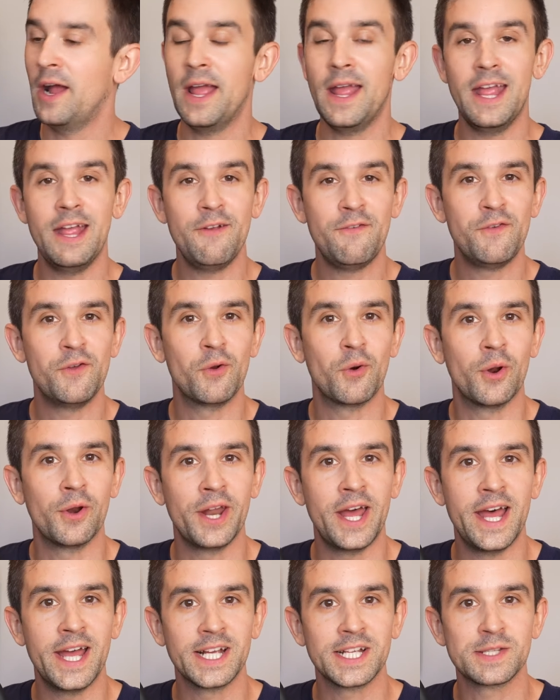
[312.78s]
if you're on
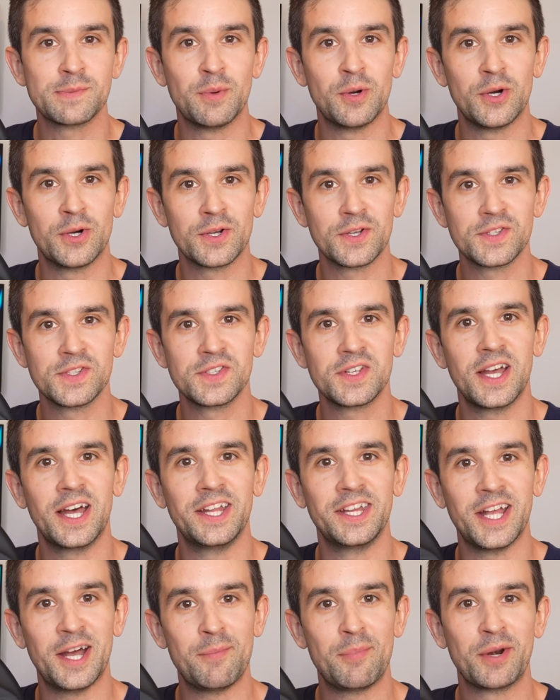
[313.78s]
Xbox.
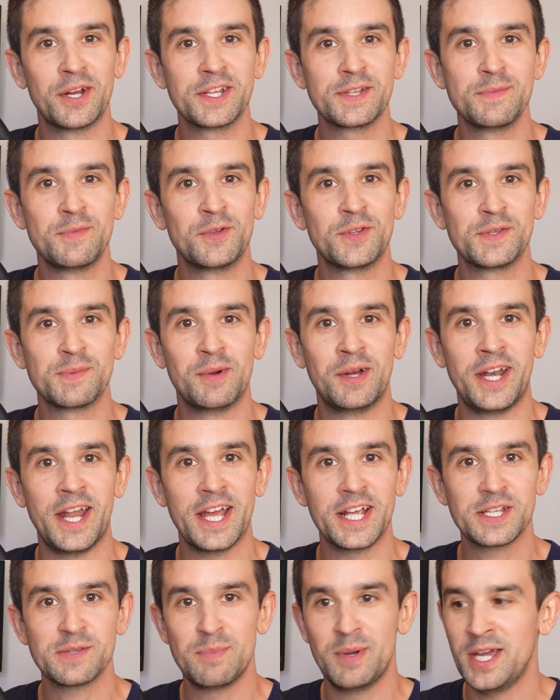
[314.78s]
And that brings me on to my
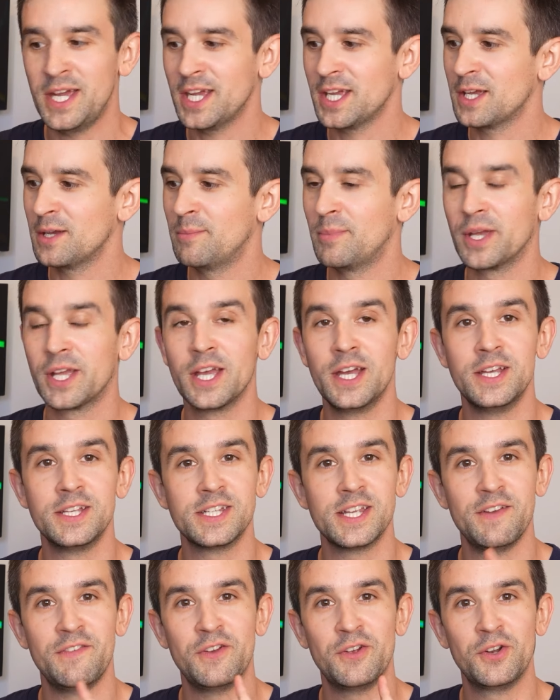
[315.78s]
next pick,
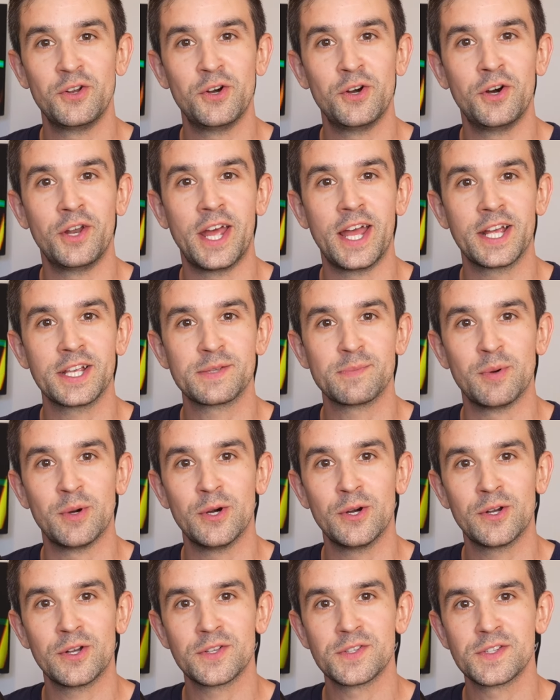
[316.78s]
because if you're not on
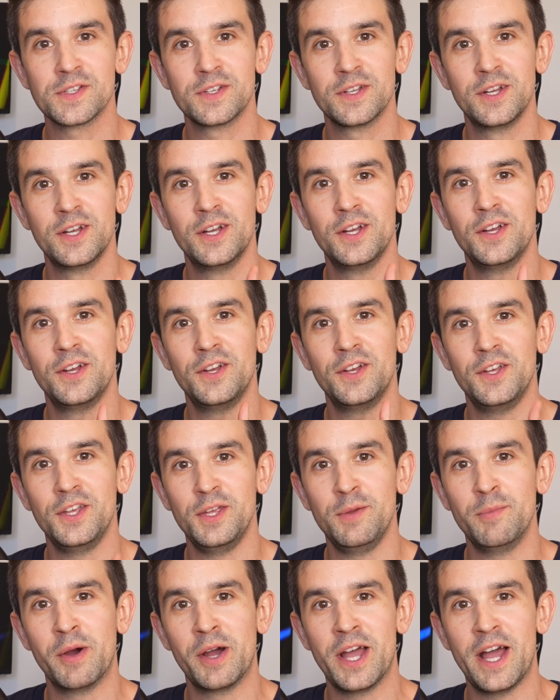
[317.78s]
Xbox,
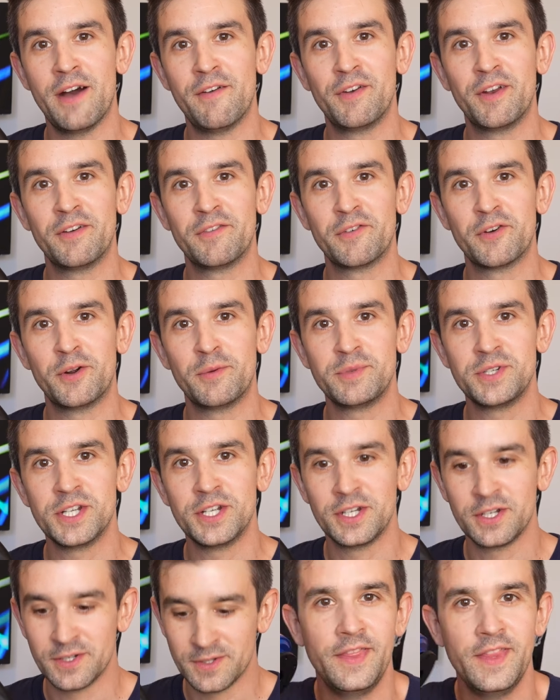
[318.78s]
you might have another
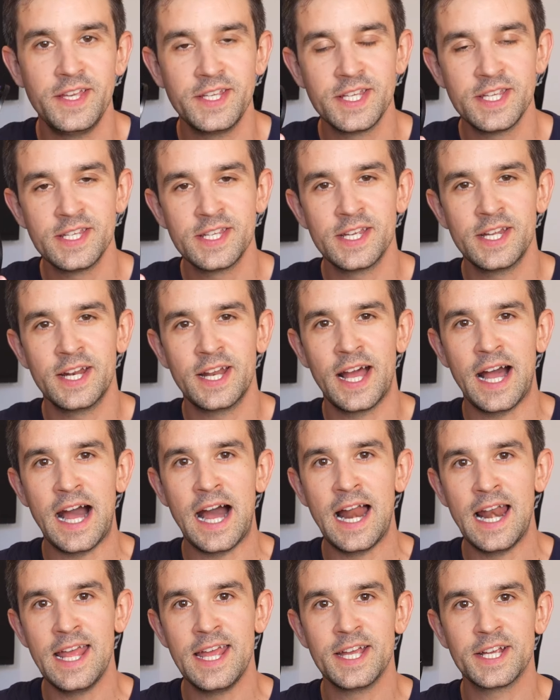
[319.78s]
option. This is an
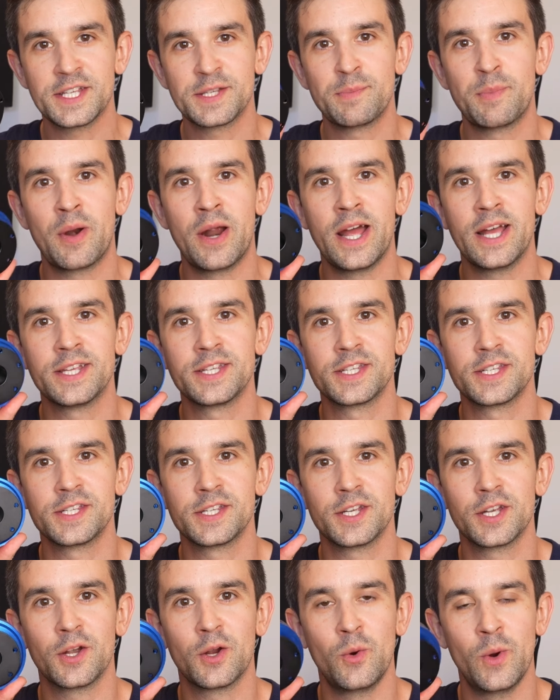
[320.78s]
AliExpress
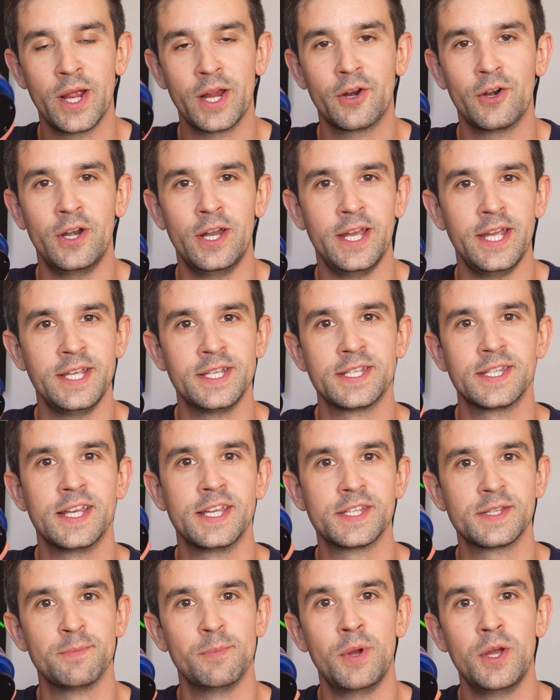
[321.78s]
quick release
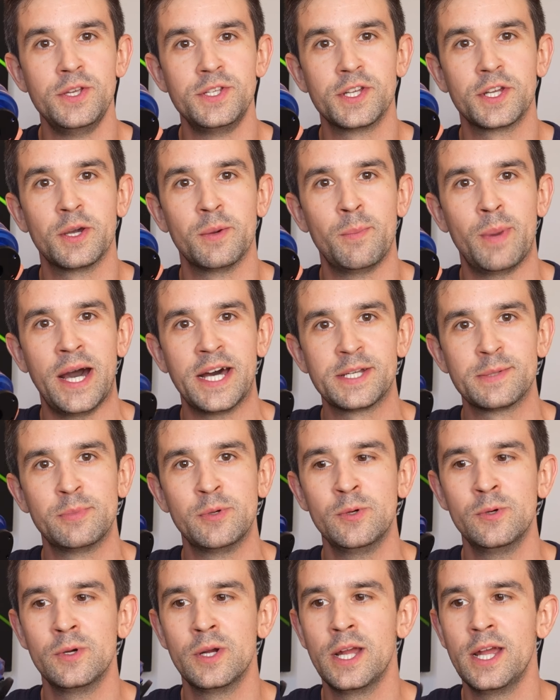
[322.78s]
that's Moza
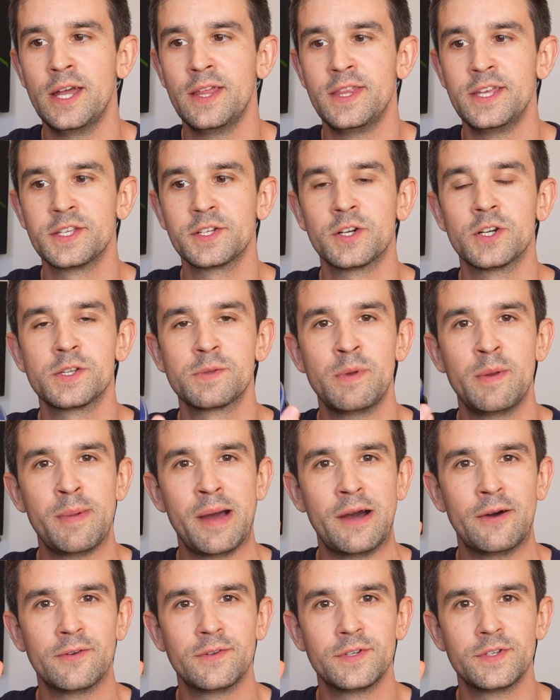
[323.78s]
compatible. This cost me
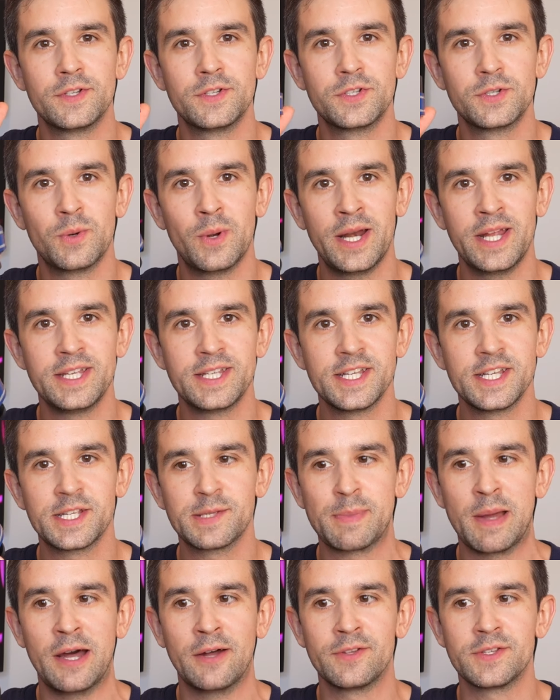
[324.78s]
about
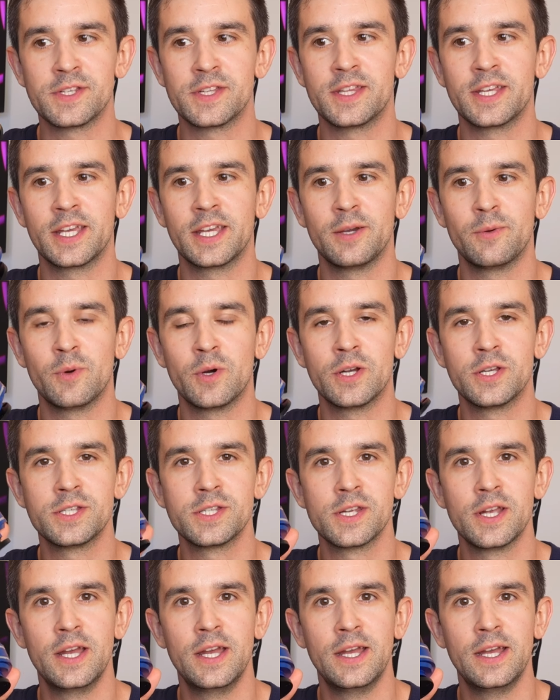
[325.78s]
£26, I think it
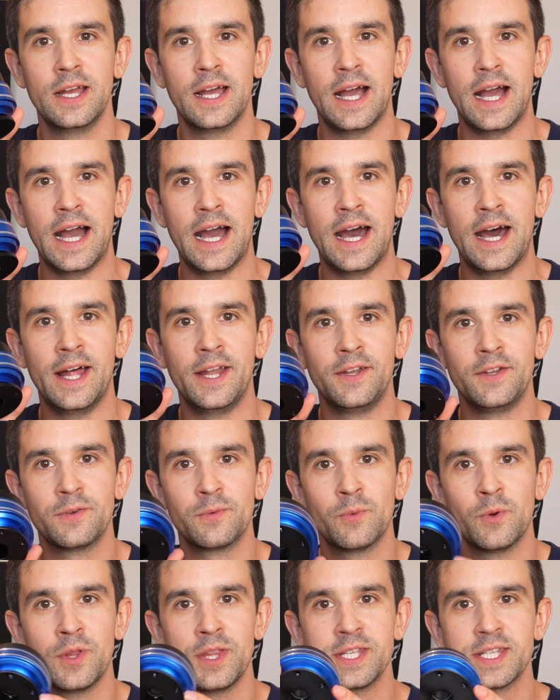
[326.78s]
was. And
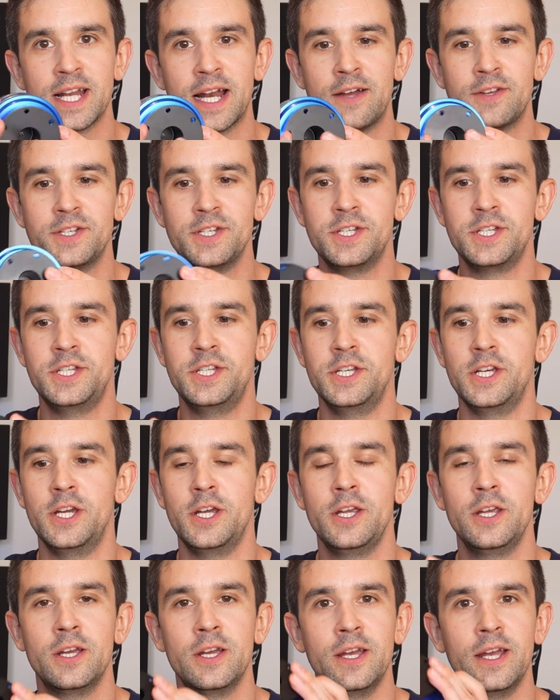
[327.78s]
what this allows you to
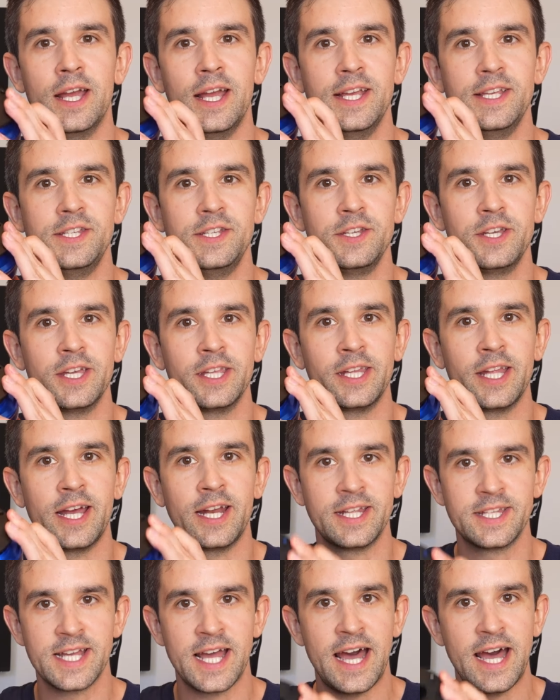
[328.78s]
do is you can
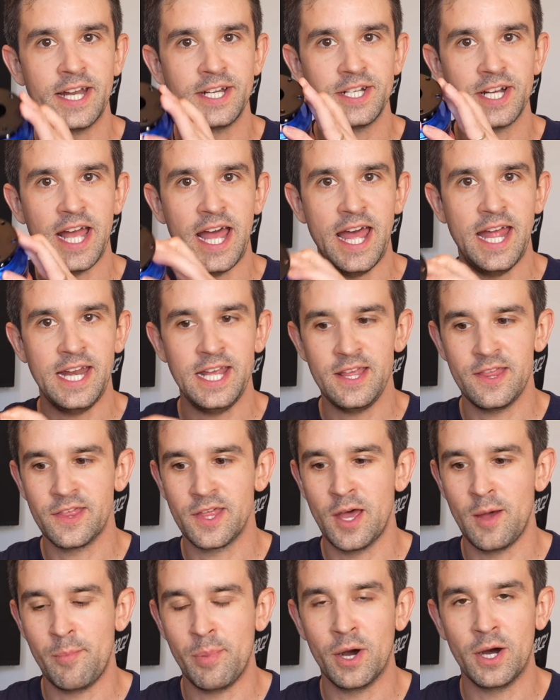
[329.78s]
then attach any
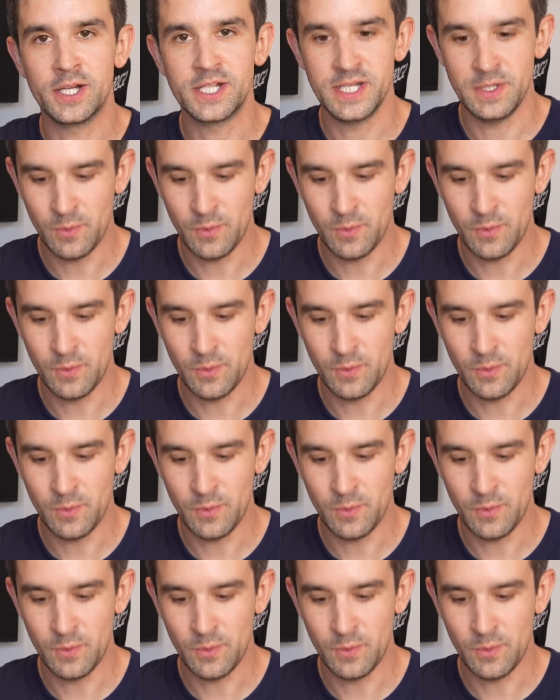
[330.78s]
third-party